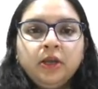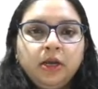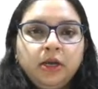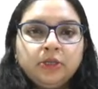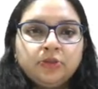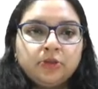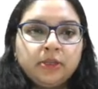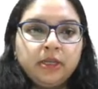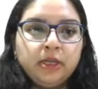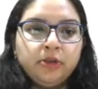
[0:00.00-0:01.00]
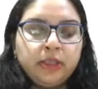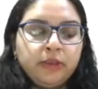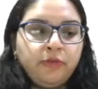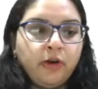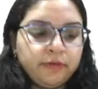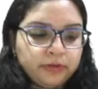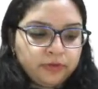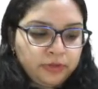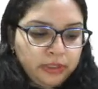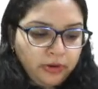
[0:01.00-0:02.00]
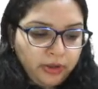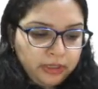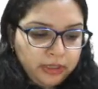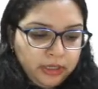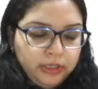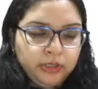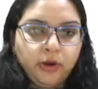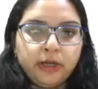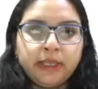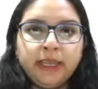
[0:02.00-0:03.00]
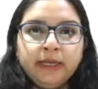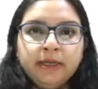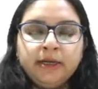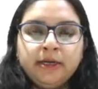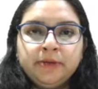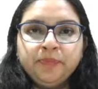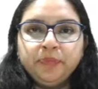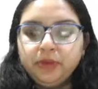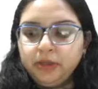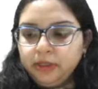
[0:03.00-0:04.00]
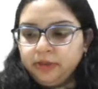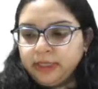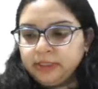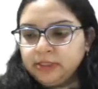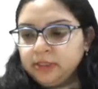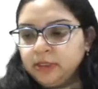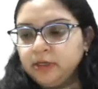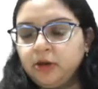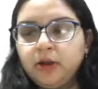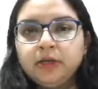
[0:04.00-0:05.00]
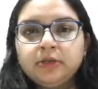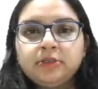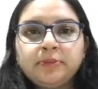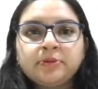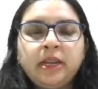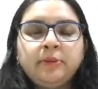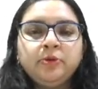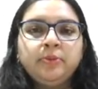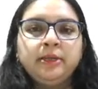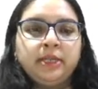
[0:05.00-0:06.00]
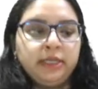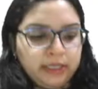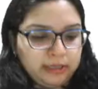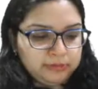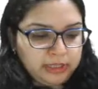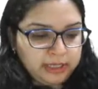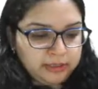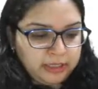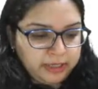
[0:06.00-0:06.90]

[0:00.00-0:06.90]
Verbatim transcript: Uh, so, uh, looking forward to see you all. You all can uh, uh, register or subscribe to my Telegram channel.